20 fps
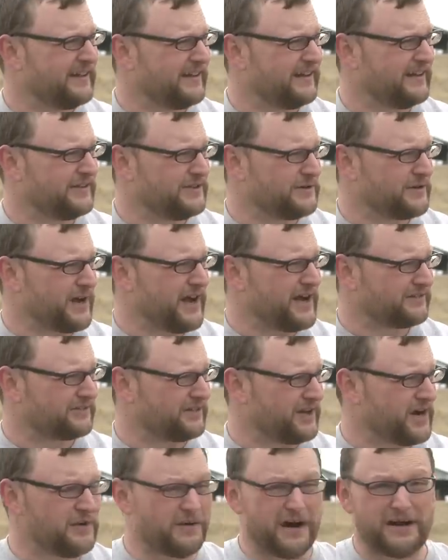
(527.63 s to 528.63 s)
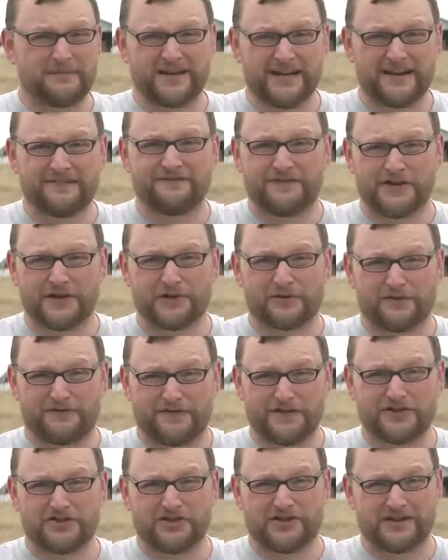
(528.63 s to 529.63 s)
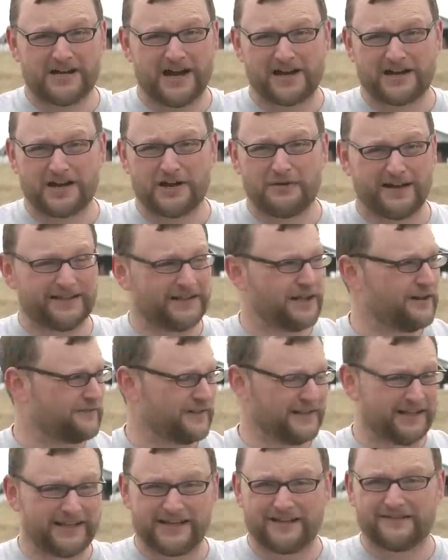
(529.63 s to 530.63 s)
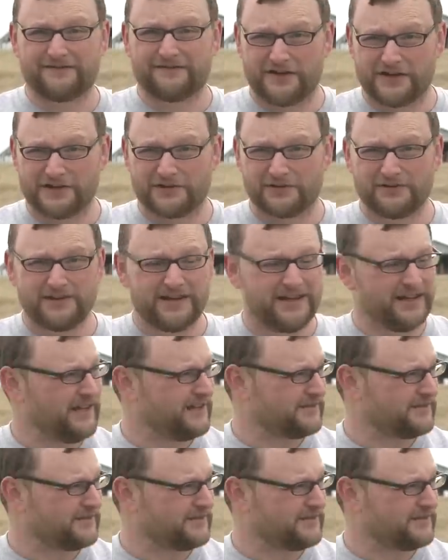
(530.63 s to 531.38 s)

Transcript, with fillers: Uh, you guys know I'm an Enfield aficionado. I love the Lee Enfield.